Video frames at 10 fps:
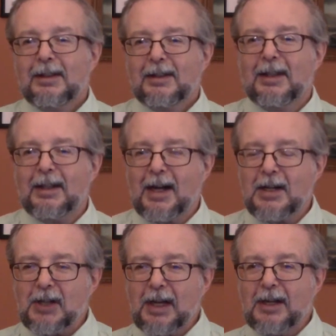that
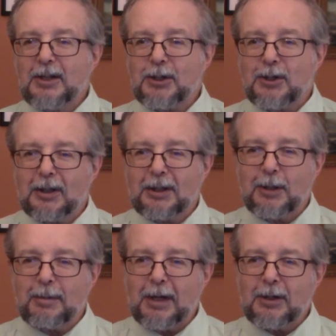Isaiah is talking
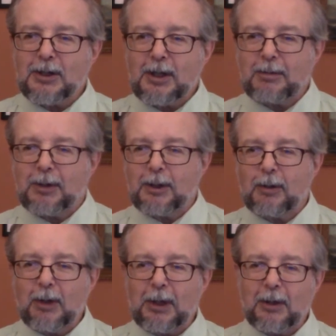about is something that
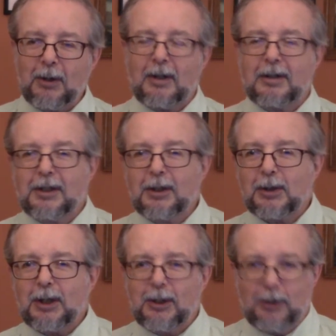we can all
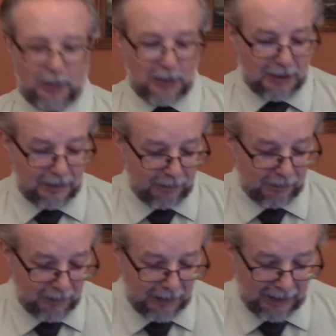dearly use.
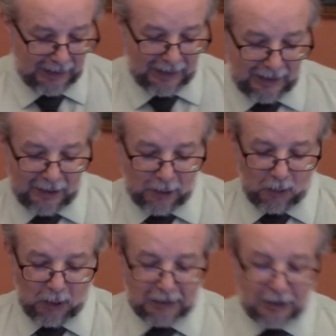
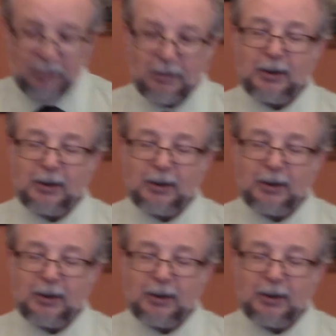Welcome to the